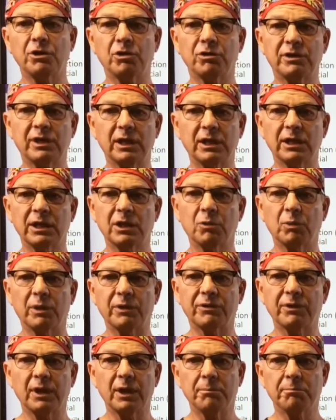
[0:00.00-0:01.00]

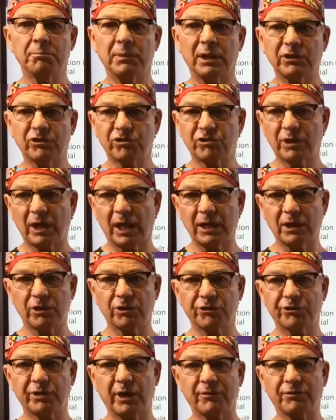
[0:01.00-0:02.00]

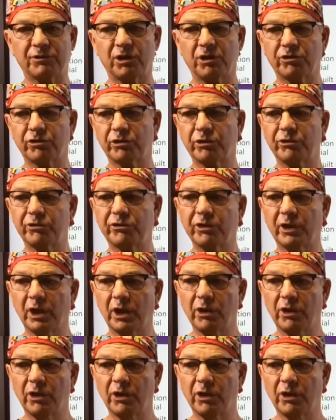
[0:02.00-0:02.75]
limb bone